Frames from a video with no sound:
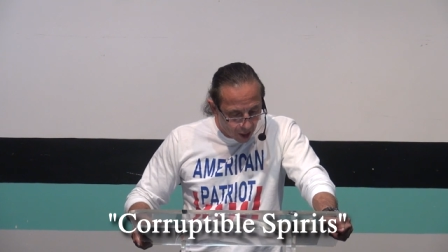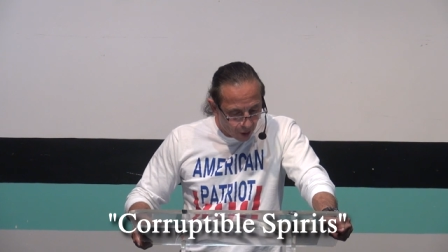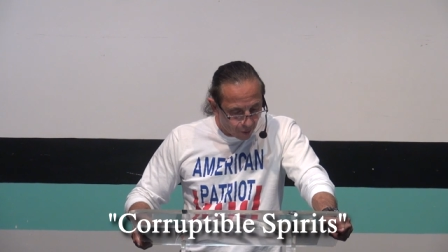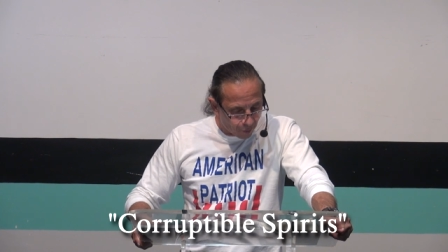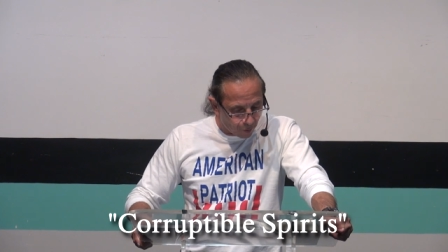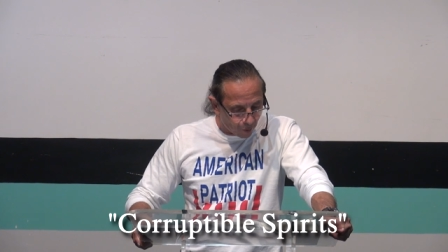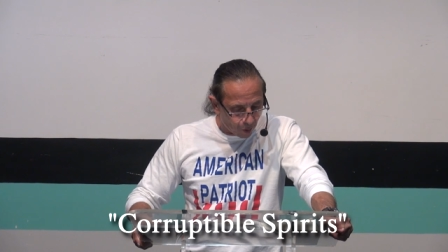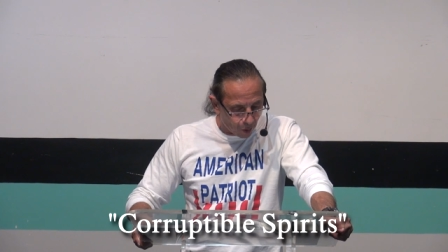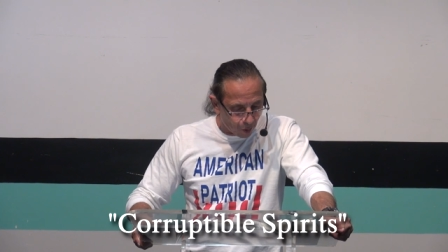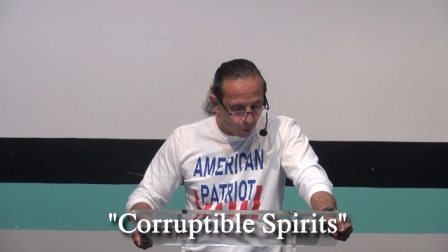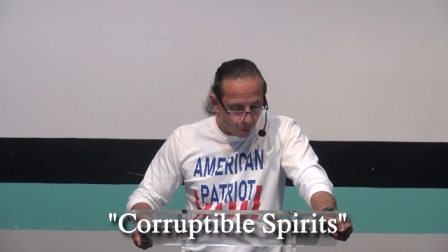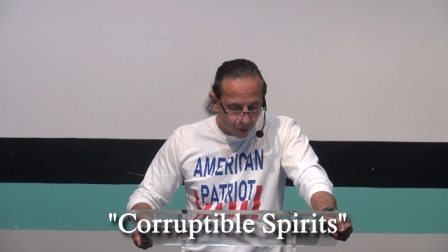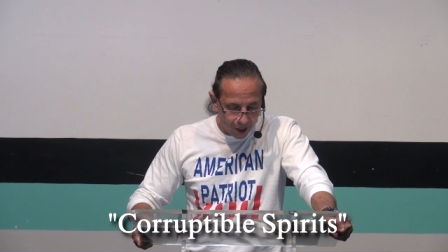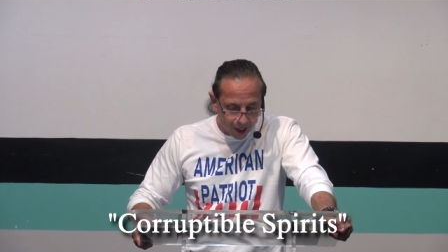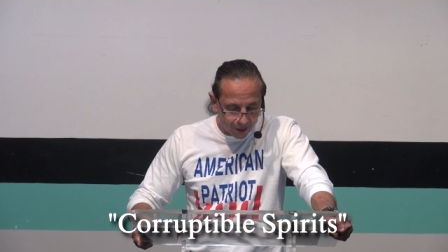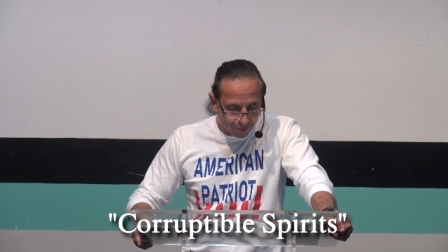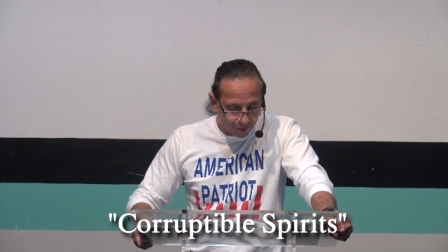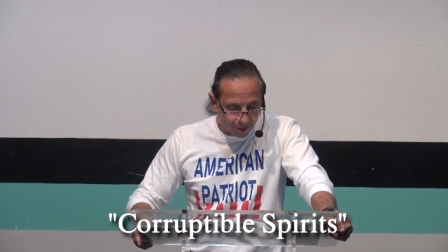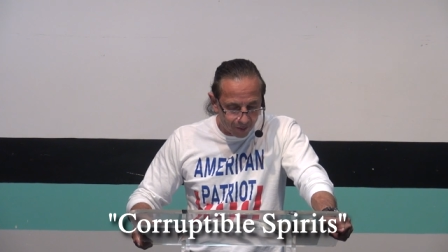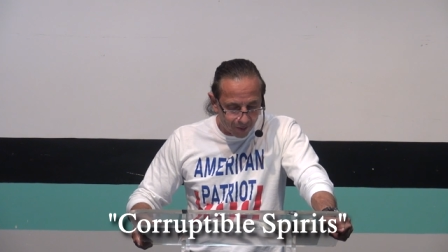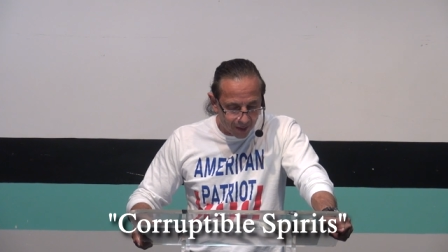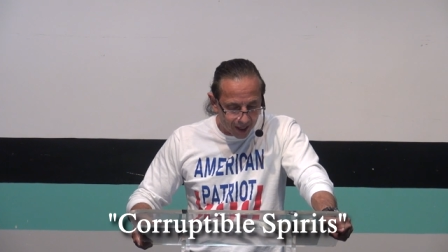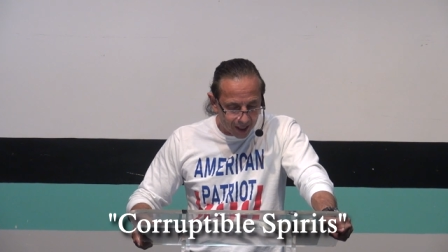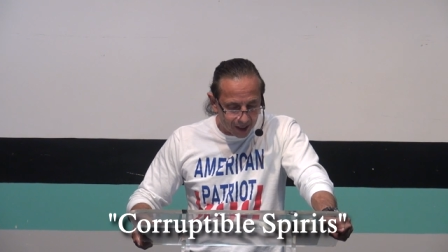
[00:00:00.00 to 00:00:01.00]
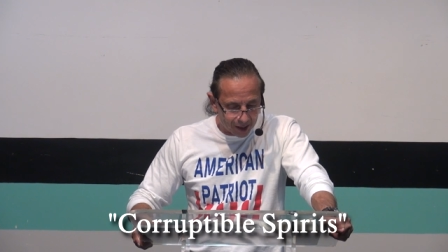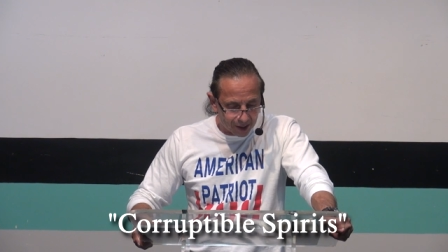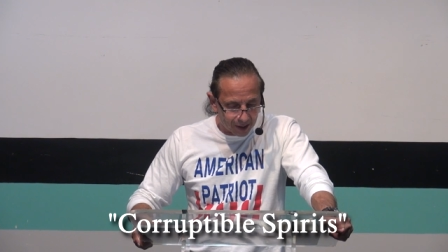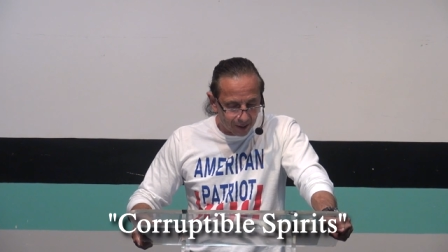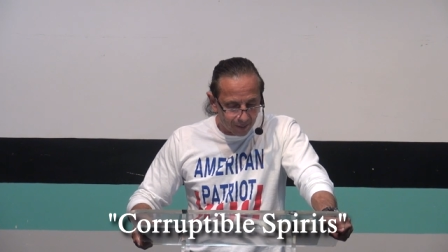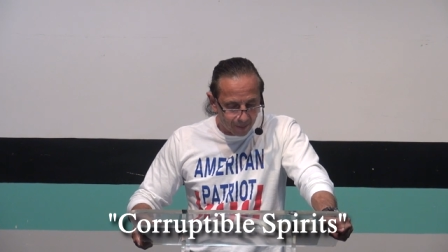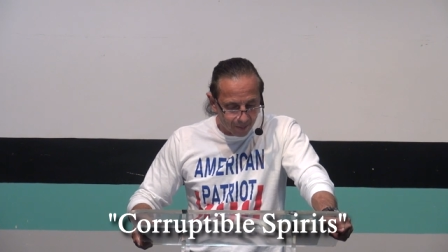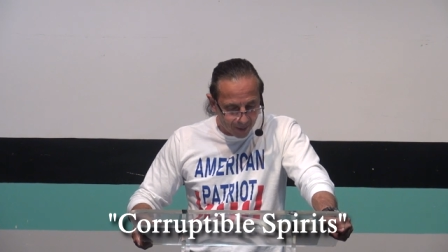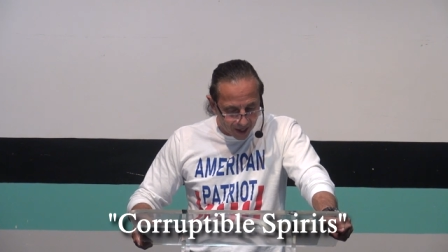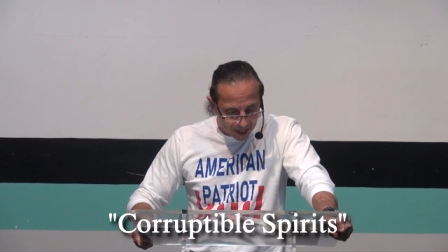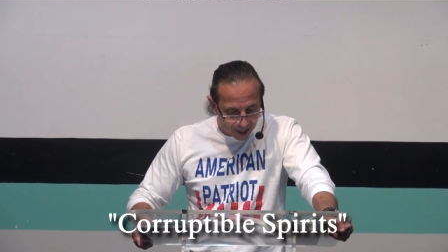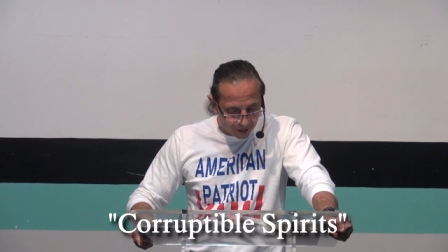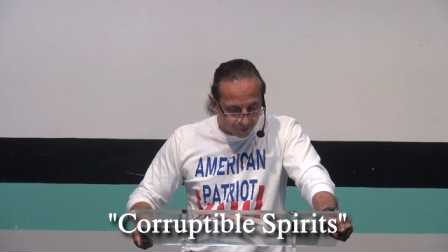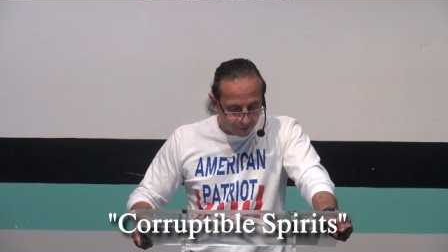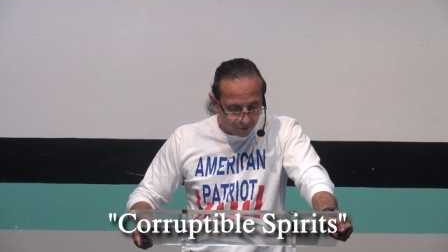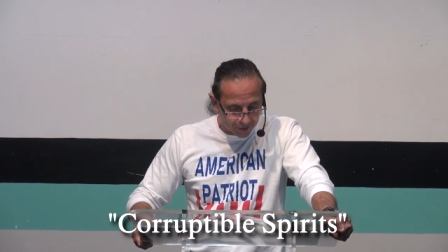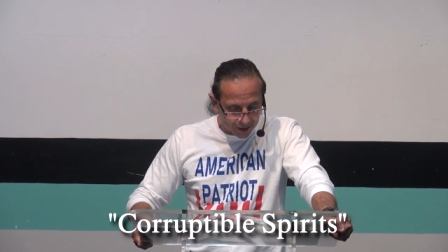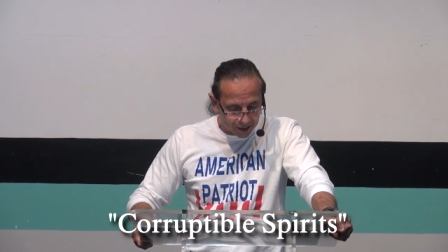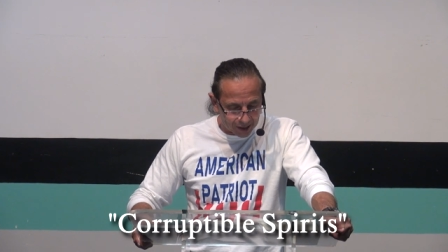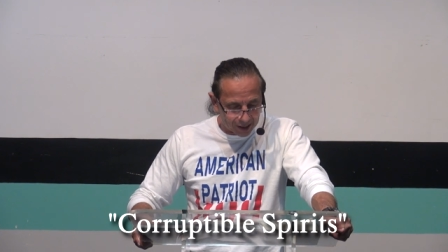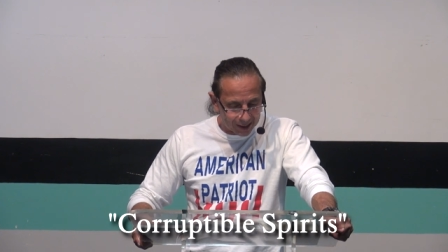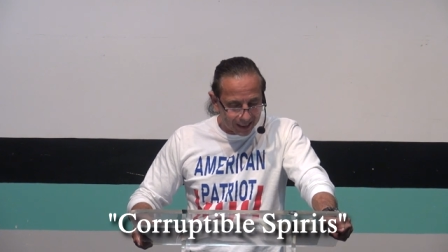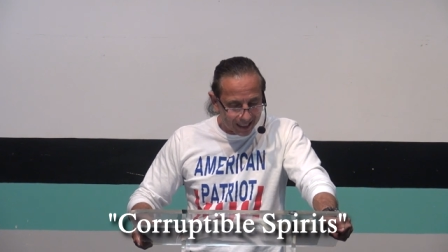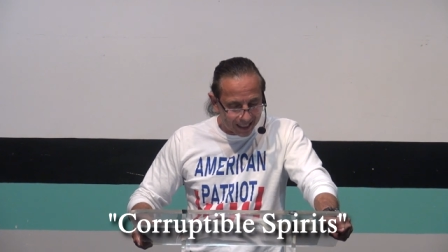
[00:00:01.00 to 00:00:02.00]
for whatever makes
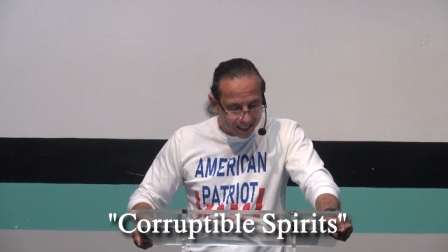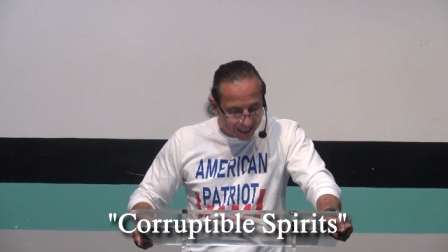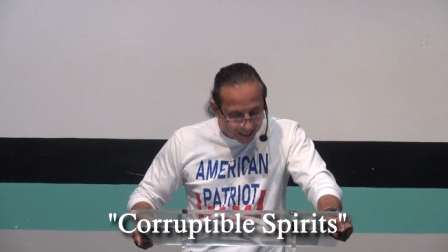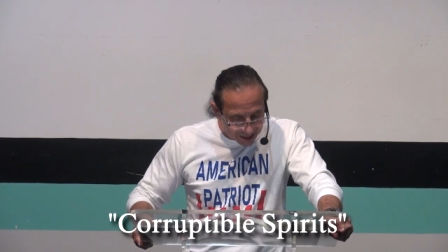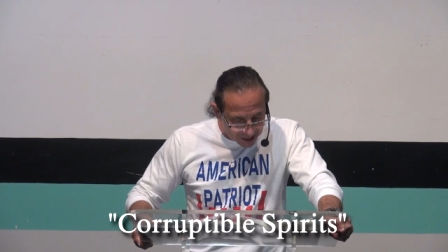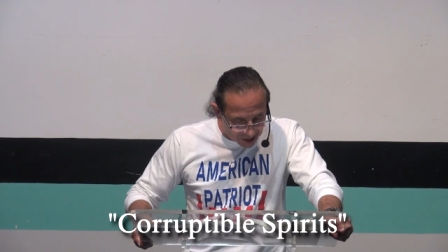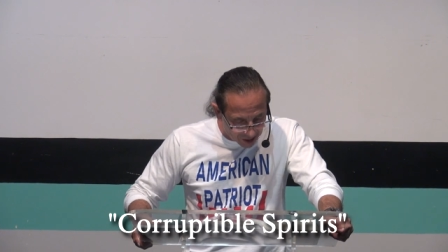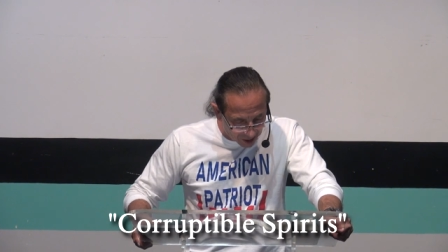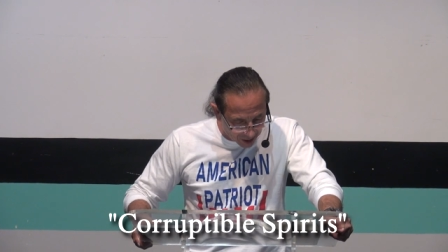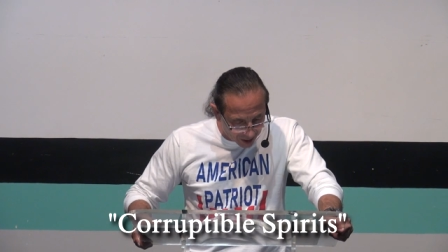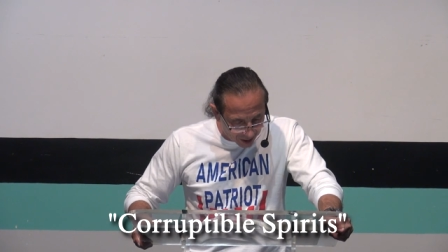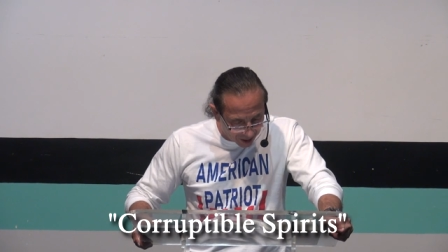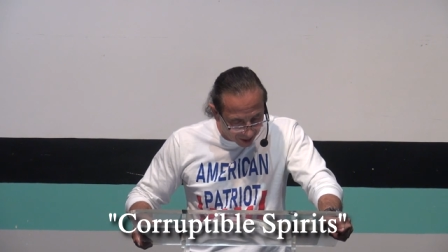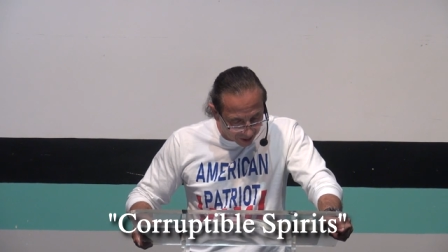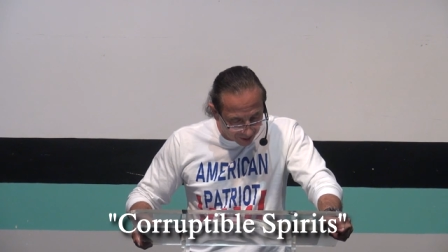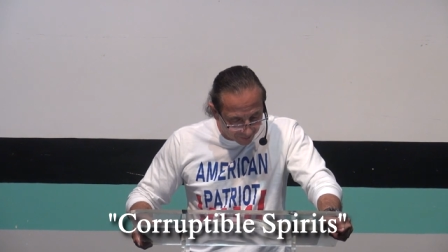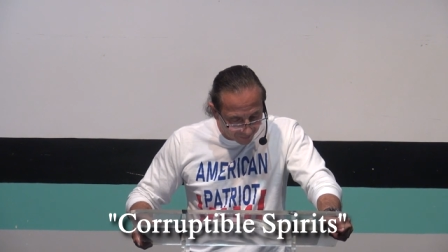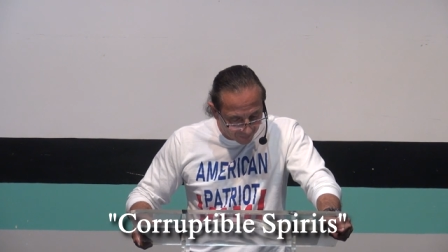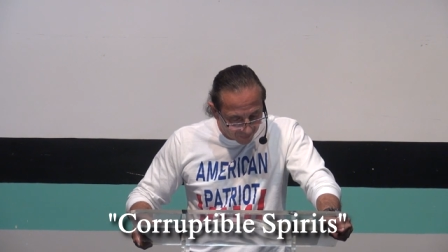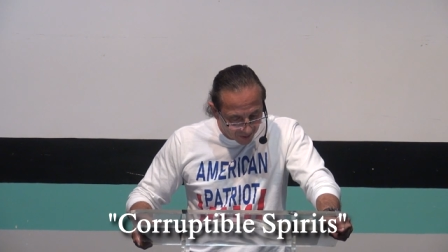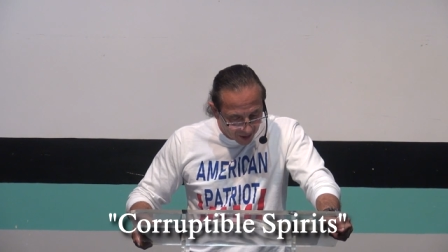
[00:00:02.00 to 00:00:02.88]
manifest is light.